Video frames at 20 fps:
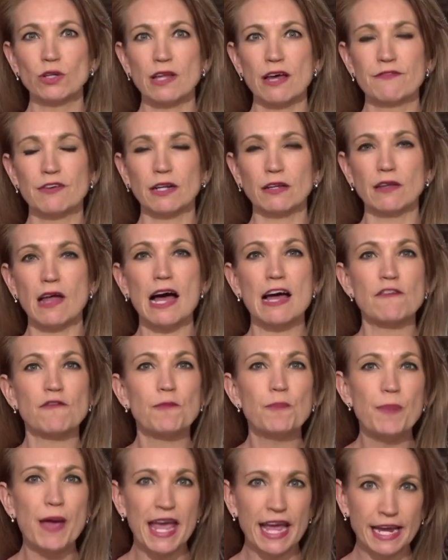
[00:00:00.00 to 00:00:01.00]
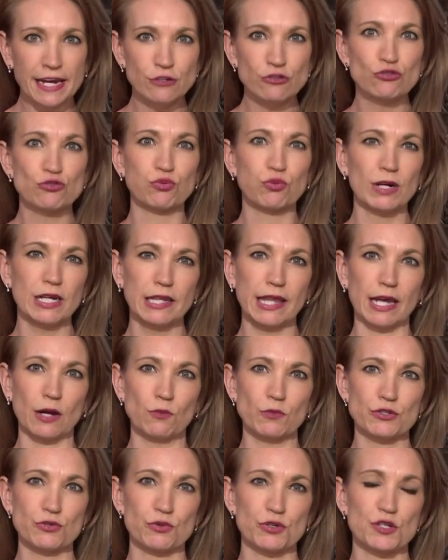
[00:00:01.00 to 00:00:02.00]
11 Alive Payne Drilling
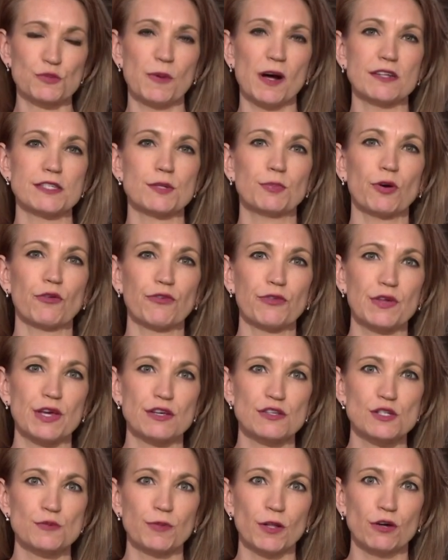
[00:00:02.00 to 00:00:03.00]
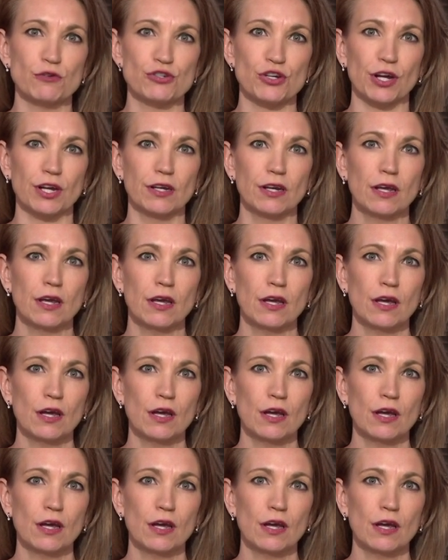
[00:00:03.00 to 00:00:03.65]
was responsible for the explosion.